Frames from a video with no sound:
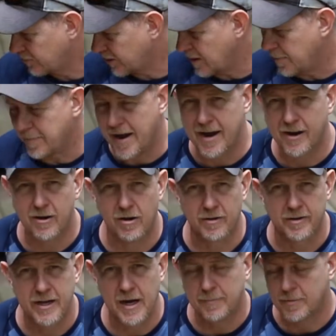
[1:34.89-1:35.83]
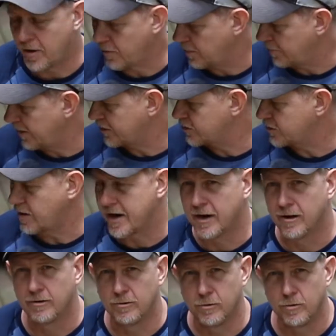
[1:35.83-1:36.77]
come back on camera. I wanna make sure I
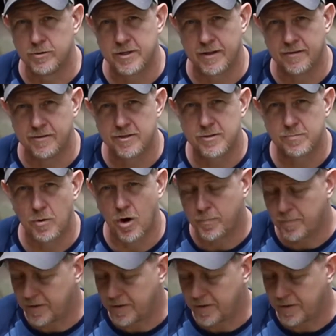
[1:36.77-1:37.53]
don't lose any of these small